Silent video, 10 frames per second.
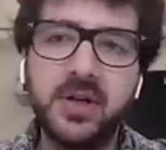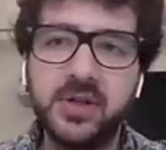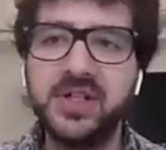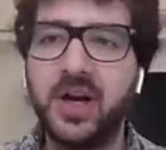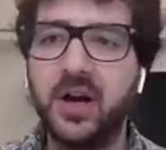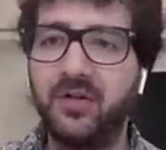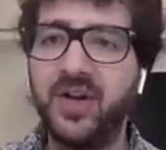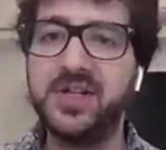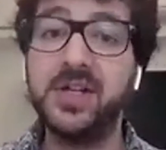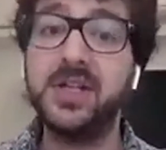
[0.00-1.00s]
So I'd say our
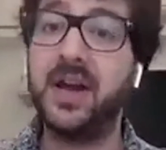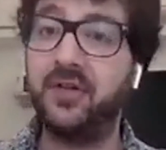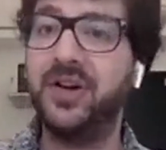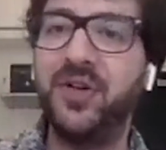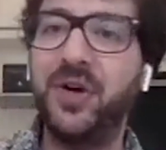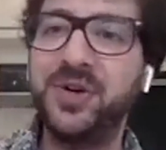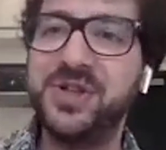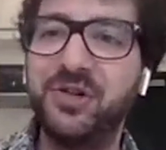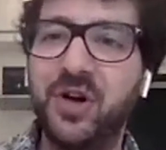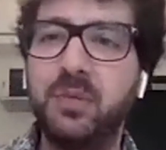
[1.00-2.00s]
investors are definitely focused
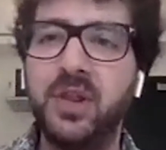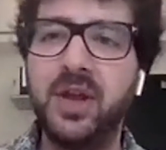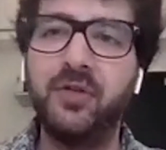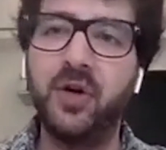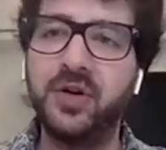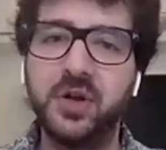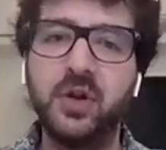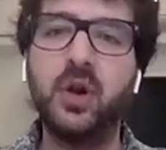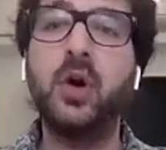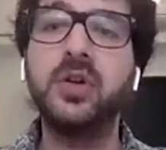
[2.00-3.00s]
on growth, but they're focused on the
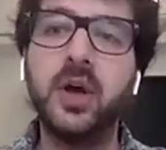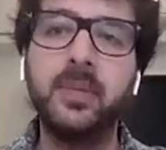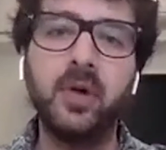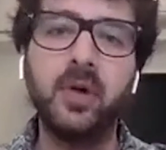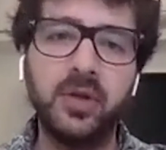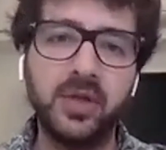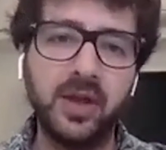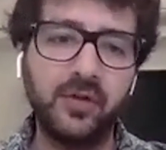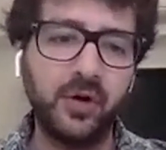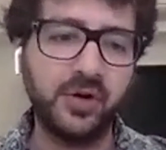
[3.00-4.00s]
long-term growth, and they're
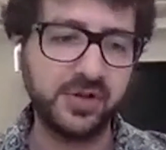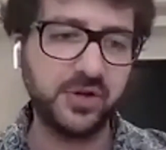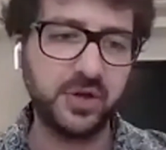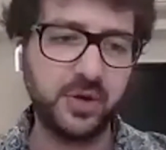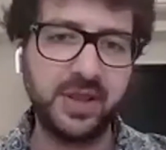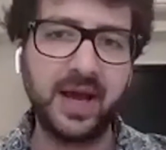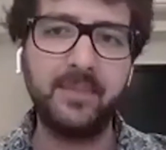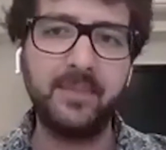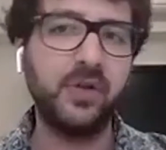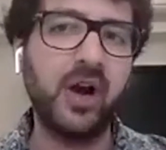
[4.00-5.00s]
focused on doing that
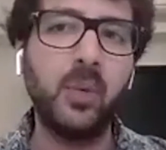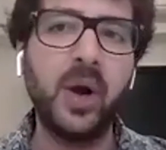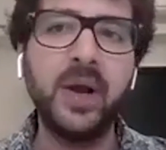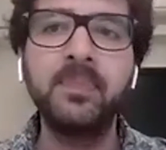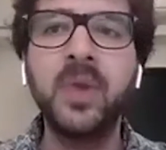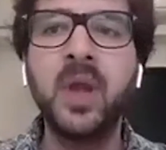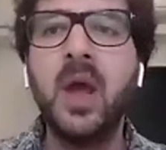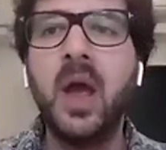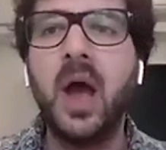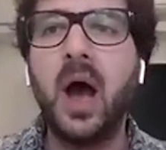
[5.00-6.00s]
the right way.
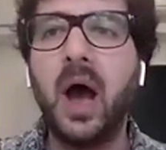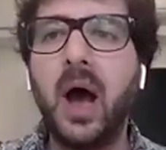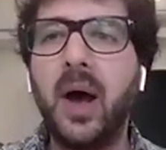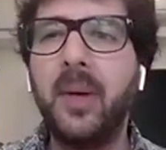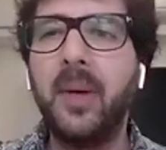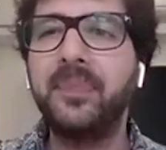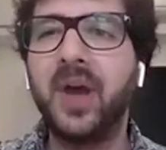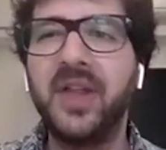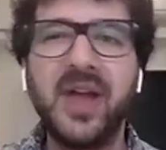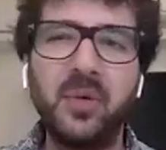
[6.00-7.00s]
And
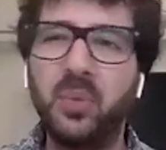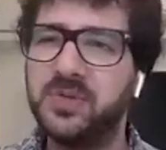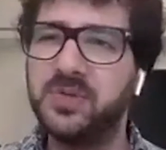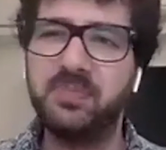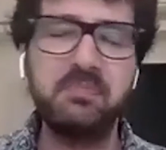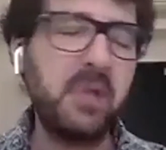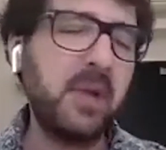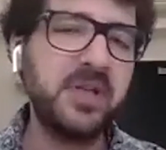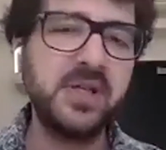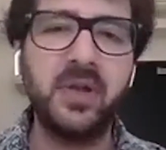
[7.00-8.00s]
that was
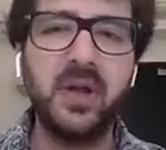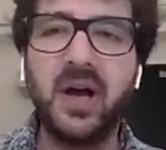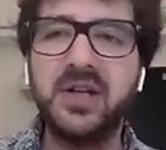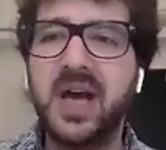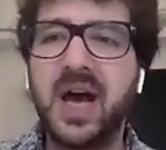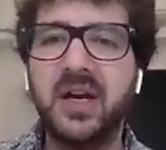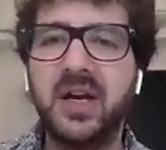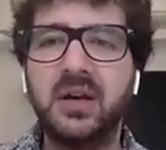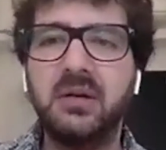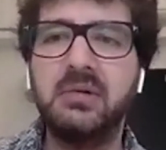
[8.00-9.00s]
maybe something that I just
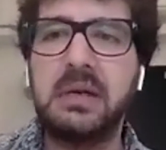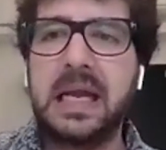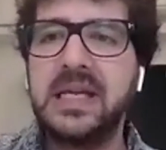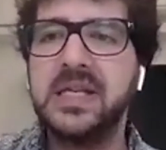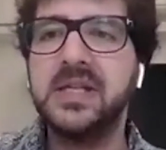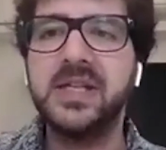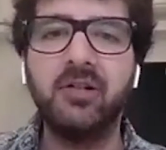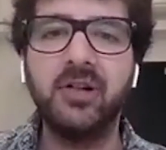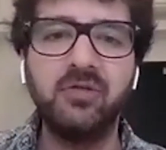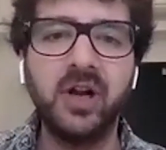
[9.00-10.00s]
hadn't
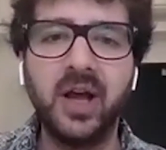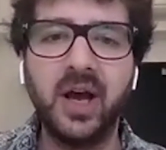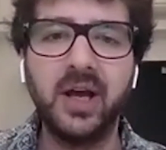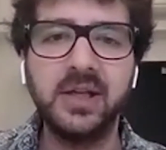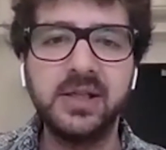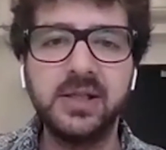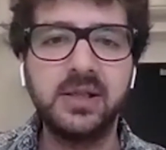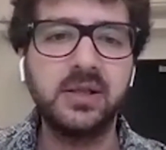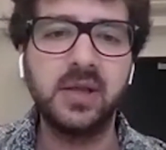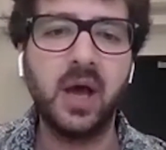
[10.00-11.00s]
necessarily
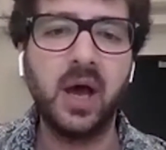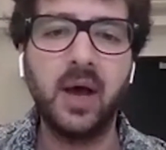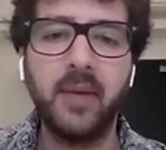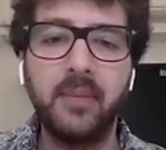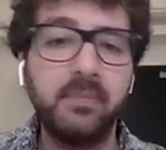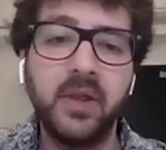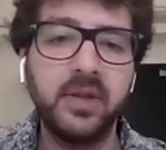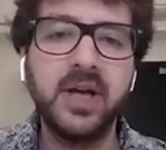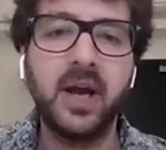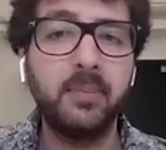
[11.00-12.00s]
realized at
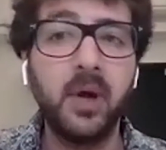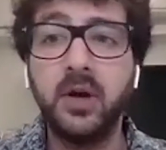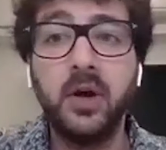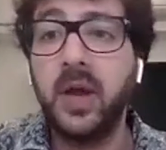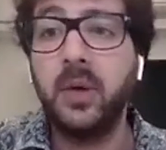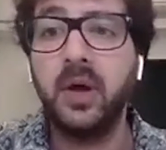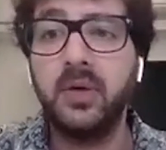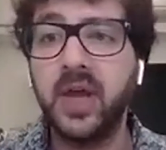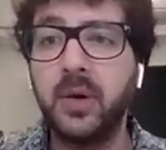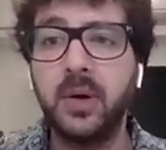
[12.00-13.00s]
the time. But no, they
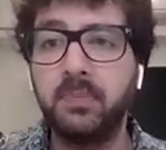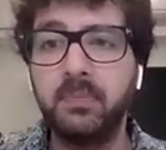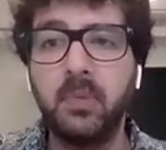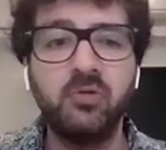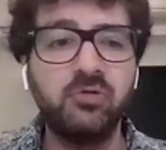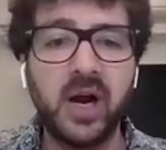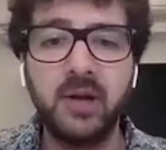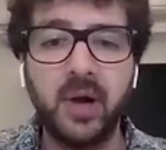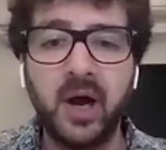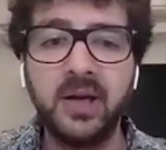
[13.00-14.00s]
were
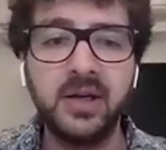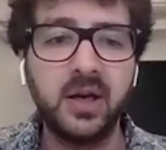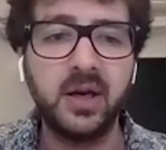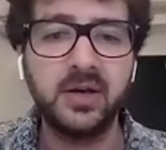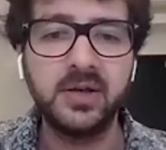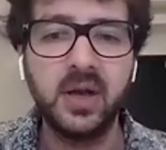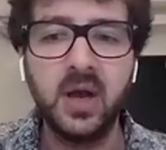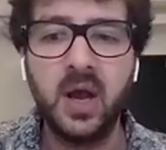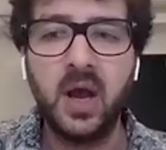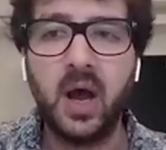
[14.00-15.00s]
right behind it, and
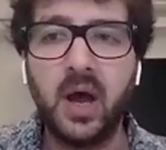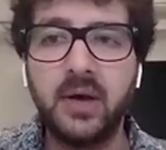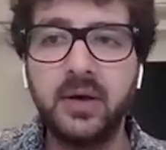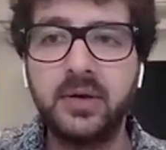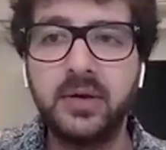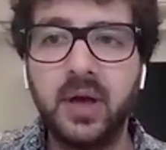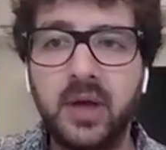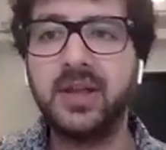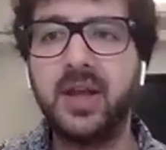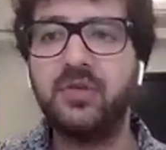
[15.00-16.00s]
I
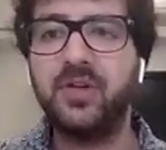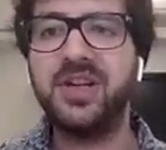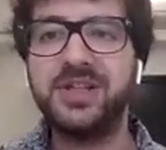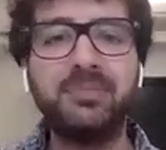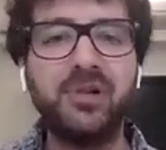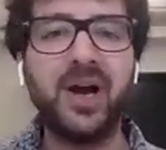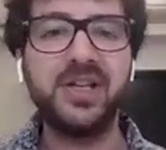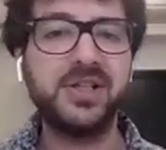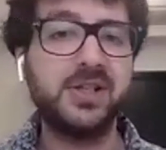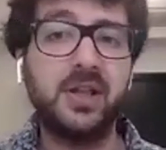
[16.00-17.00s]
think they were very
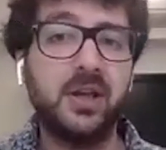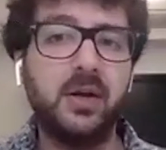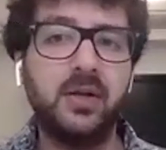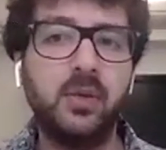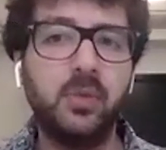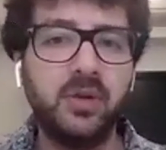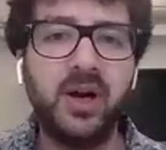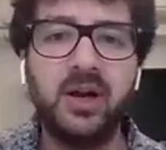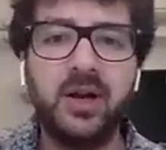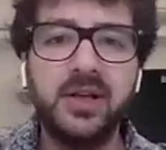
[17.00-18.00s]
surprised to see that we'd
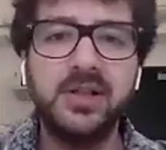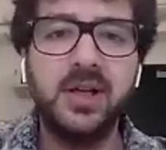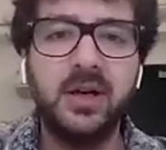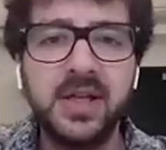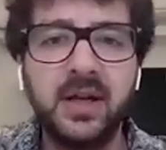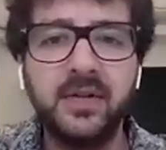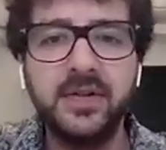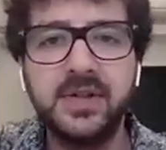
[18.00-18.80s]
recognized it in ourselves.